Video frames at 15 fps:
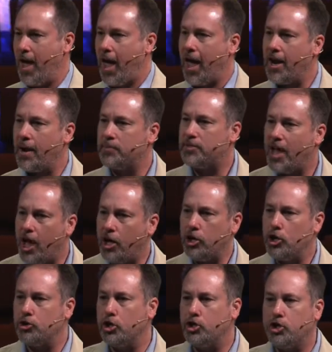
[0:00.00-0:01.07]
And I'm telling
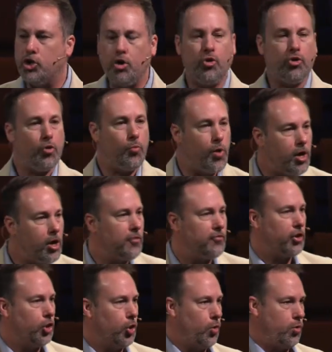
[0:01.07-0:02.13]
you, to do the will of the
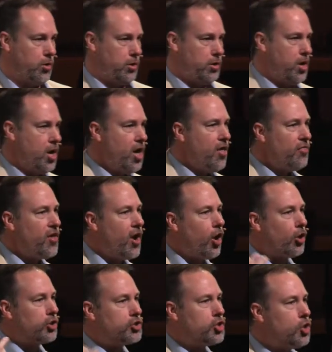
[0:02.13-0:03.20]
Lord, there
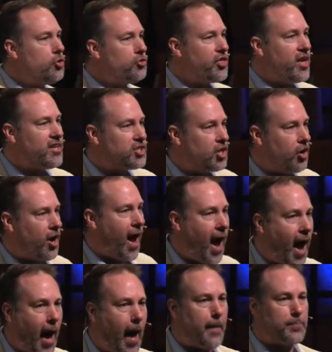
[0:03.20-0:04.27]
are two things that are
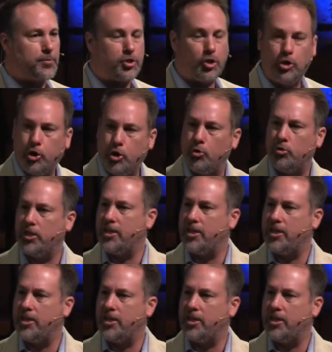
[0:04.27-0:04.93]
absolutely